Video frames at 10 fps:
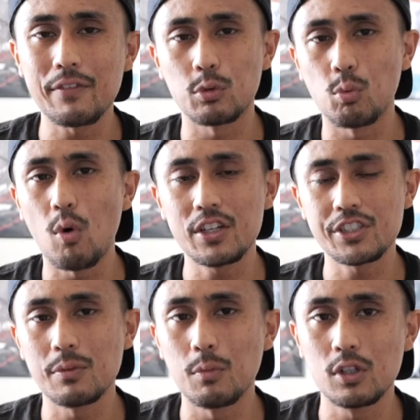after
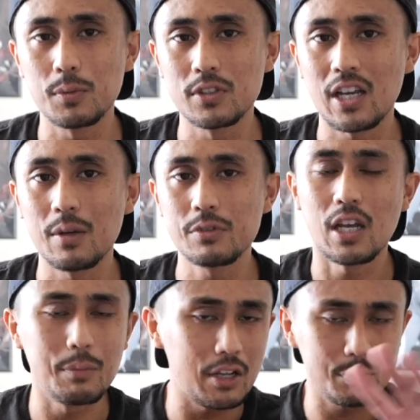watching it multiple times.
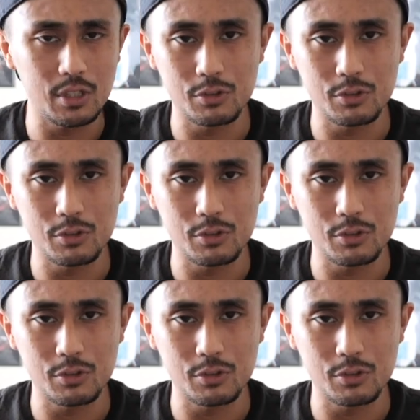I